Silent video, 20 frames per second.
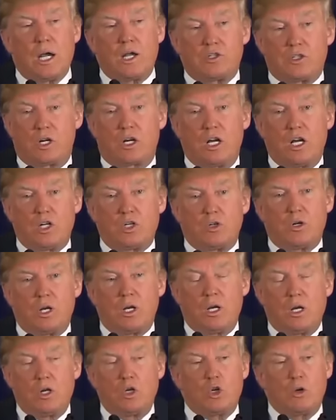as a
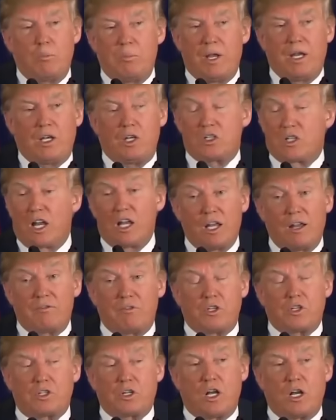country. Tremendous. I
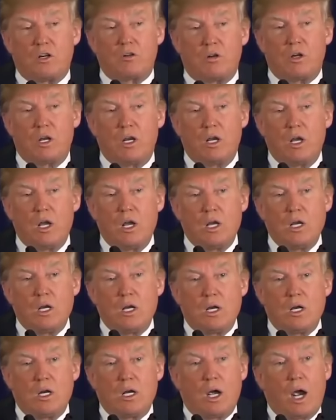love this country.
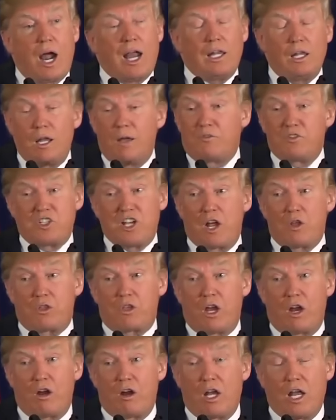I love
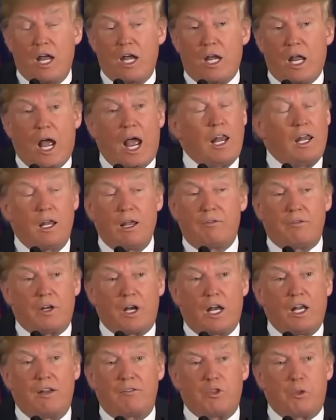South Carolina. I love
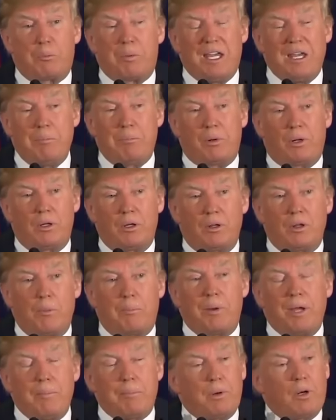it. I love the people.
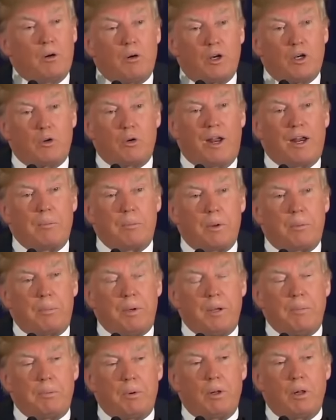The people are incredible
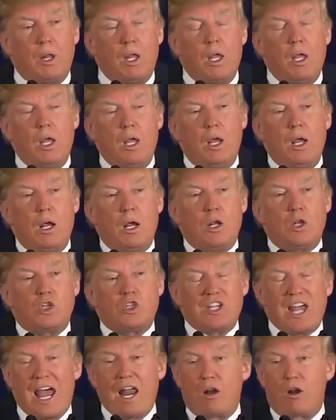people.
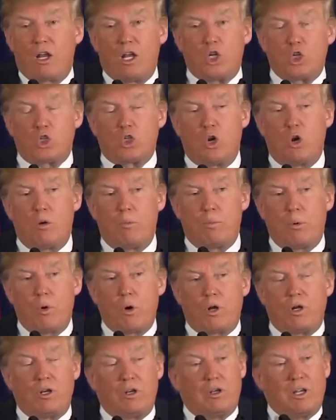Saturday is so
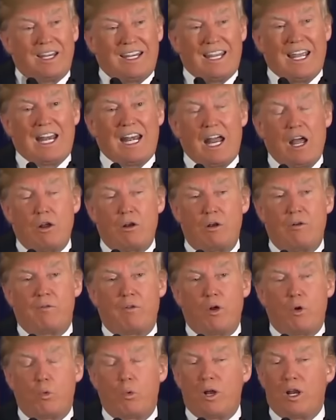important to get out and
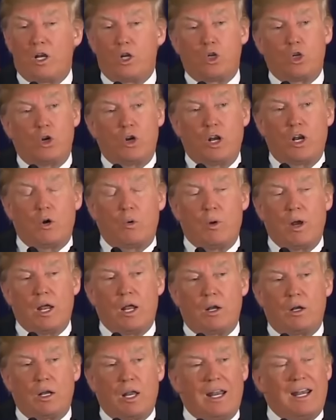vote. We're going to turn it
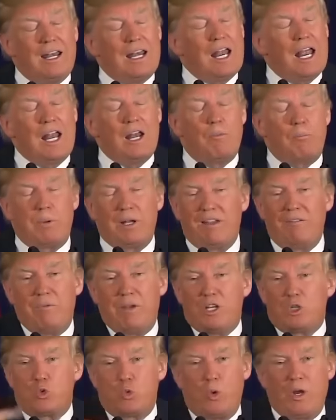around. And, and believe
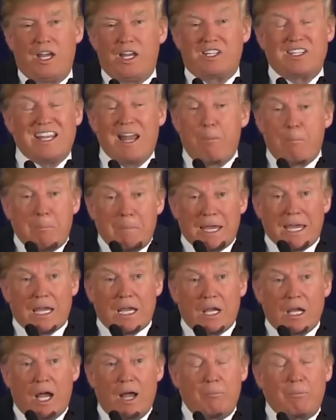me, it's we, it's not
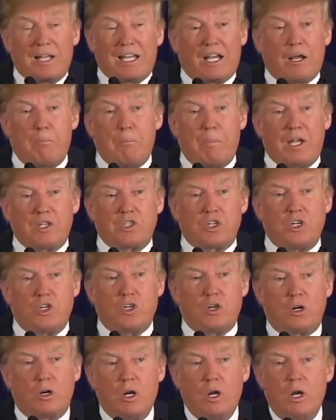me. I'm like a
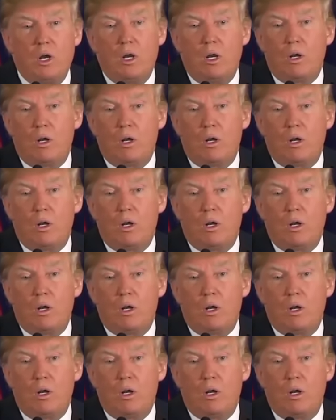messenger.